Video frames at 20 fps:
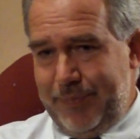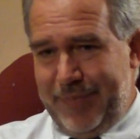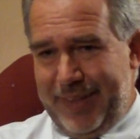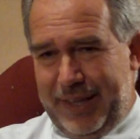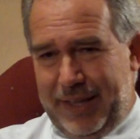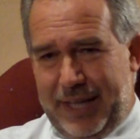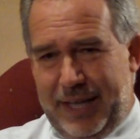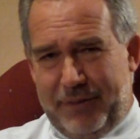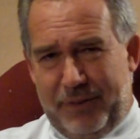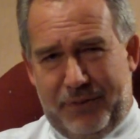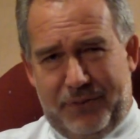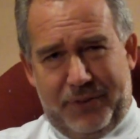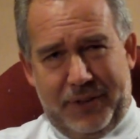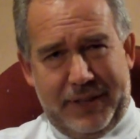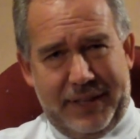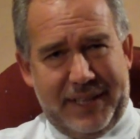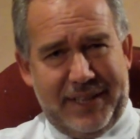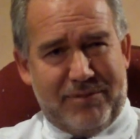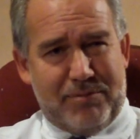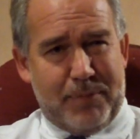have a
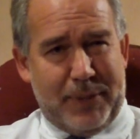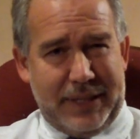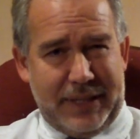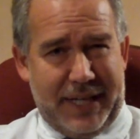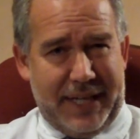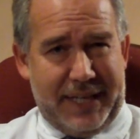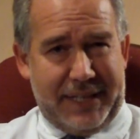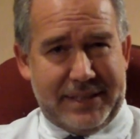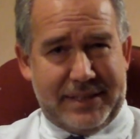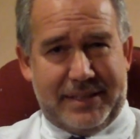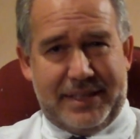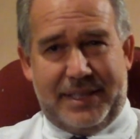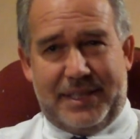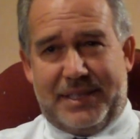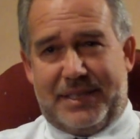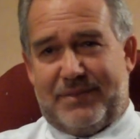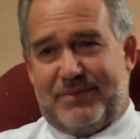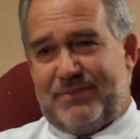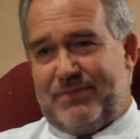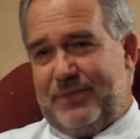feeling of malaise.
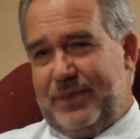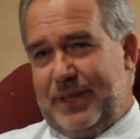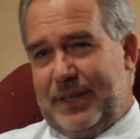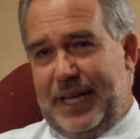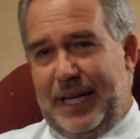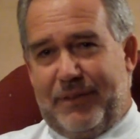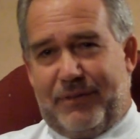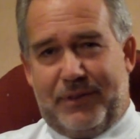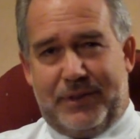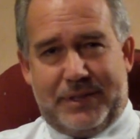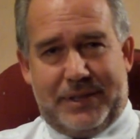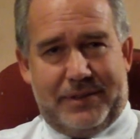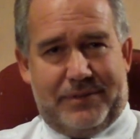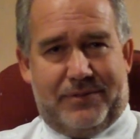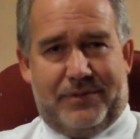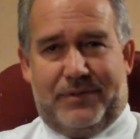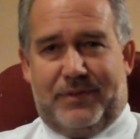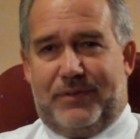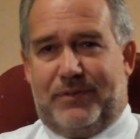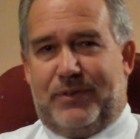Life isn't
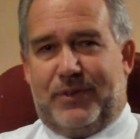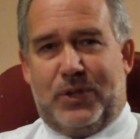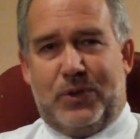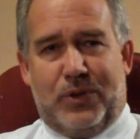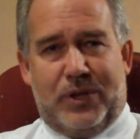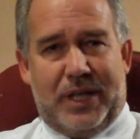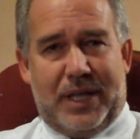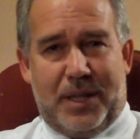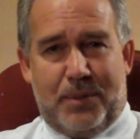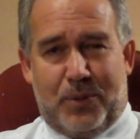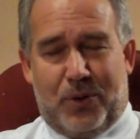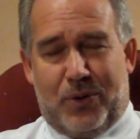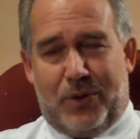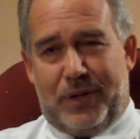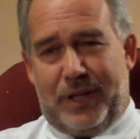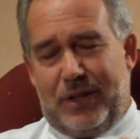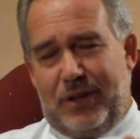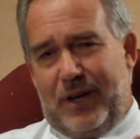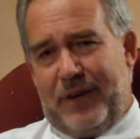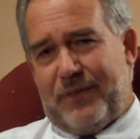good anymore.
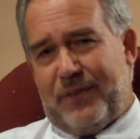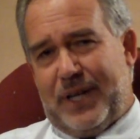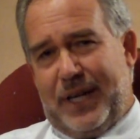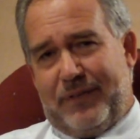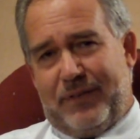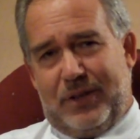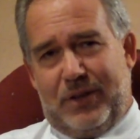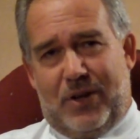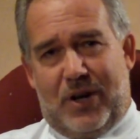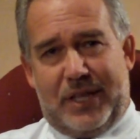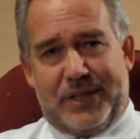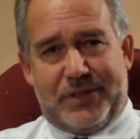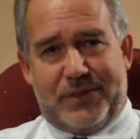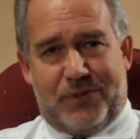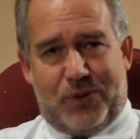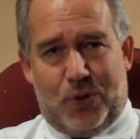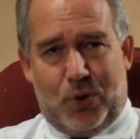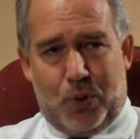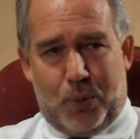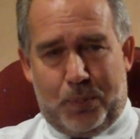They'll often have a loss of
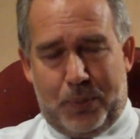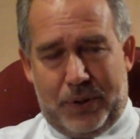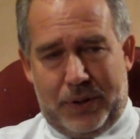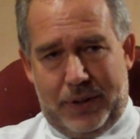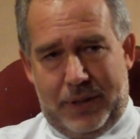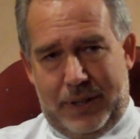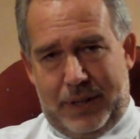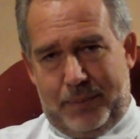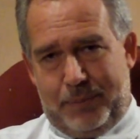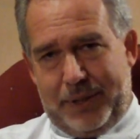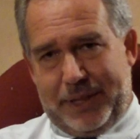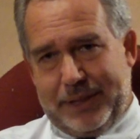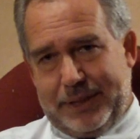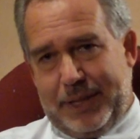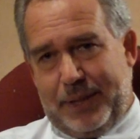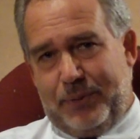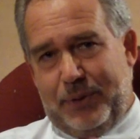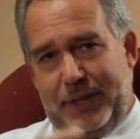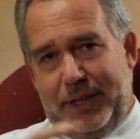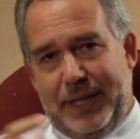hope because they
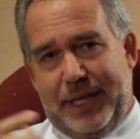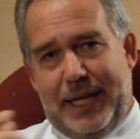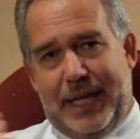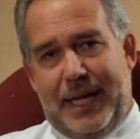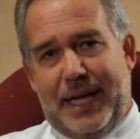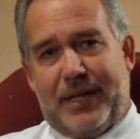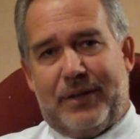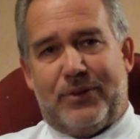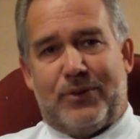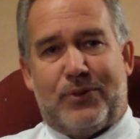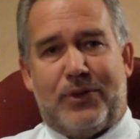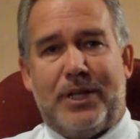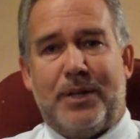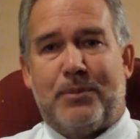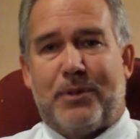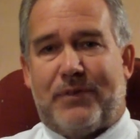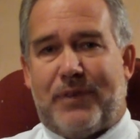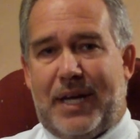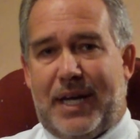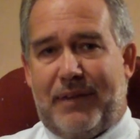really can't dream
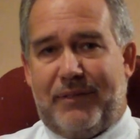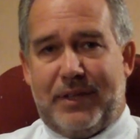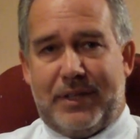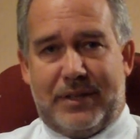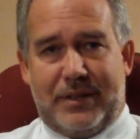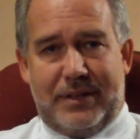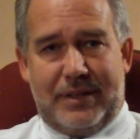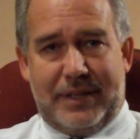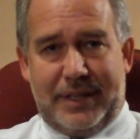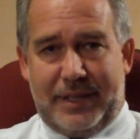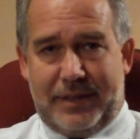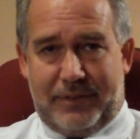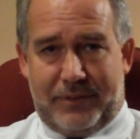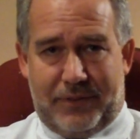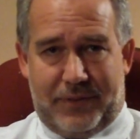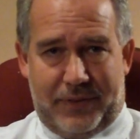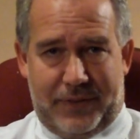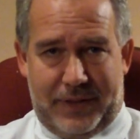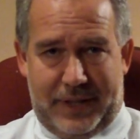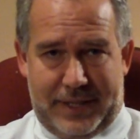of having to live
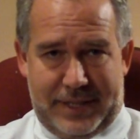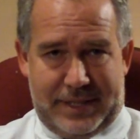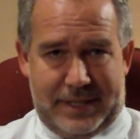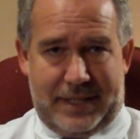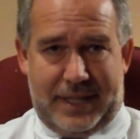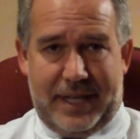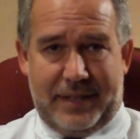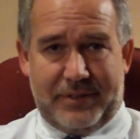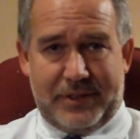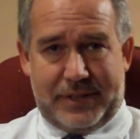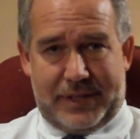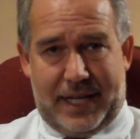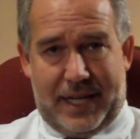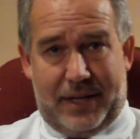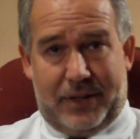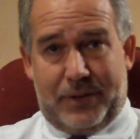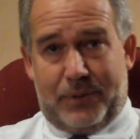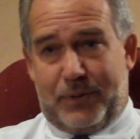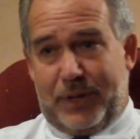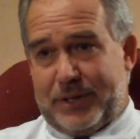this
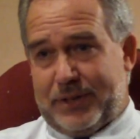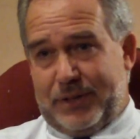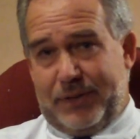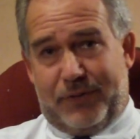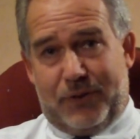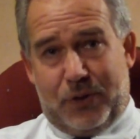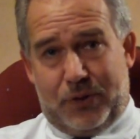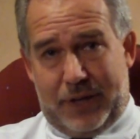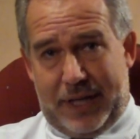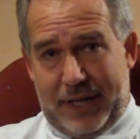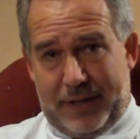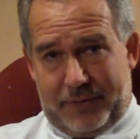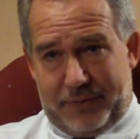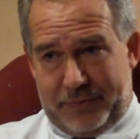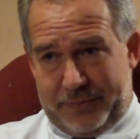lifestyle the rest of their life.